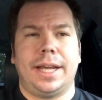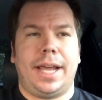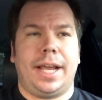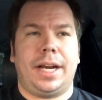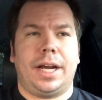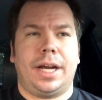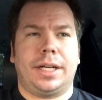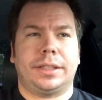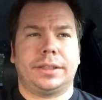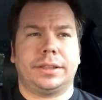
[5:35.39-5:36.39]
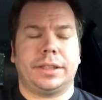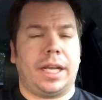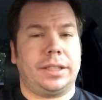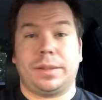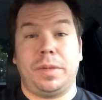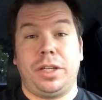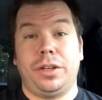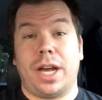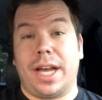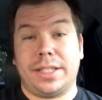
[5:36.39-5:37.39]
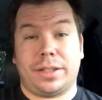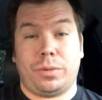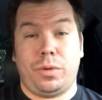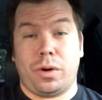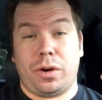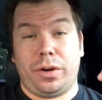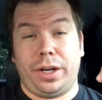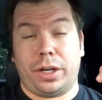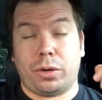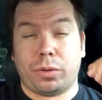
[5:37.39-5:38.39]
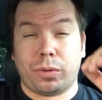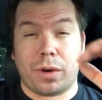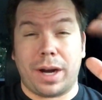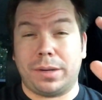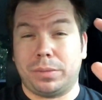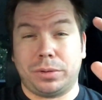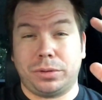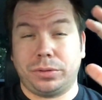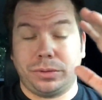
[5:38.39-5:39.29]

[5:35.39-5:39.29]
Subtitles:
And some of you guys who are incredible,